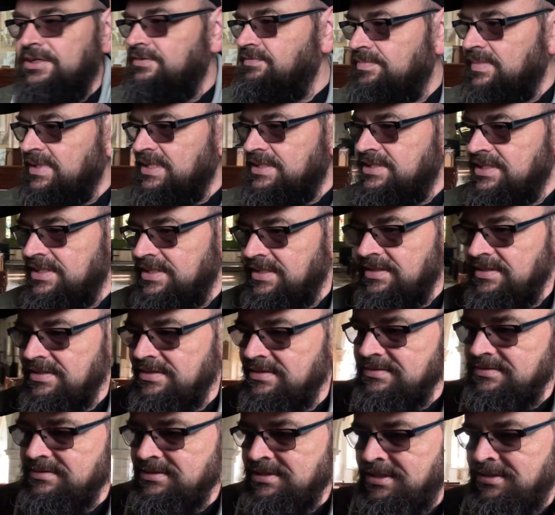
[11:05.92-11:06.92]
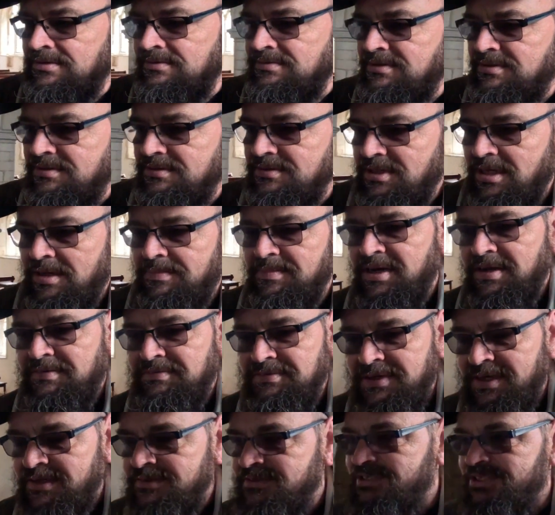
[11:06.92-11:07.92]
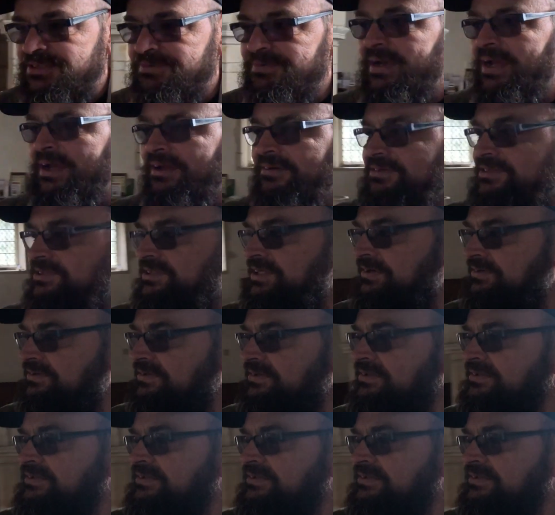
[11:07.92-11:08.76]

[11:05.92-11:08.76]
of me to, you know, come and have a nosy around. So